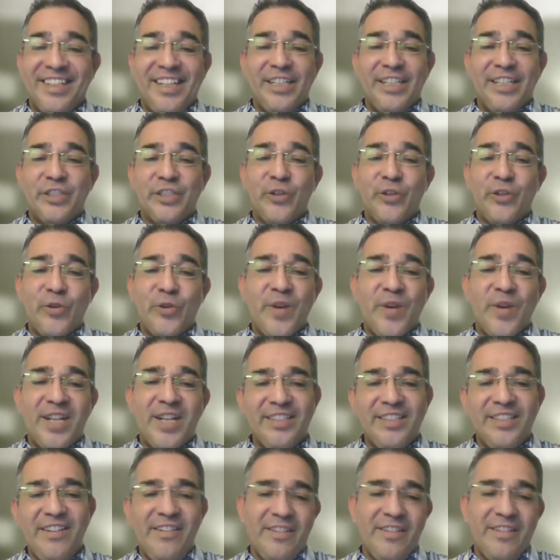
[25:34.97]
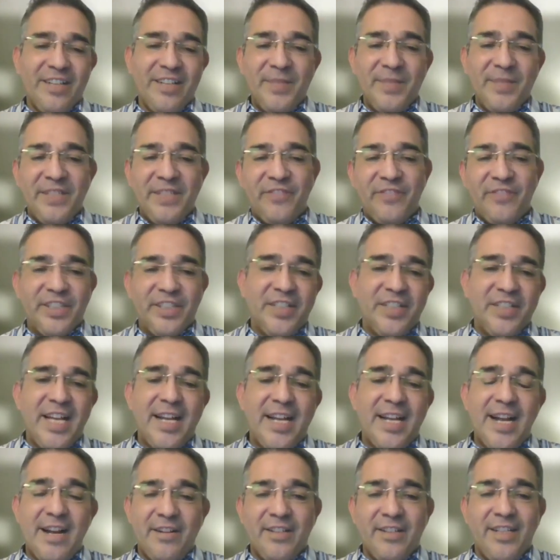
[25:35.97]
And so I said, oh, let me figure
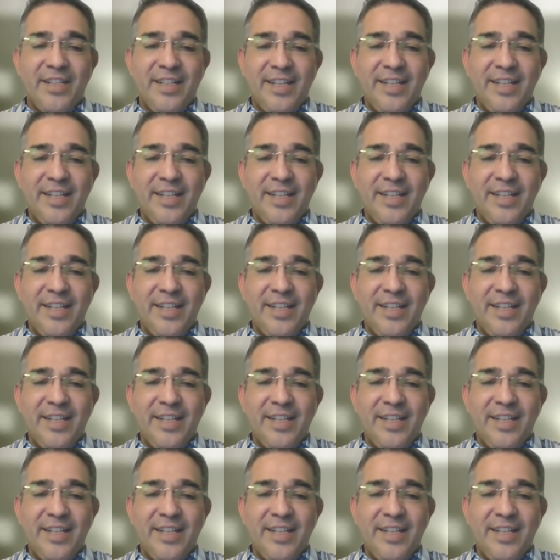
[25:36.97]
that out.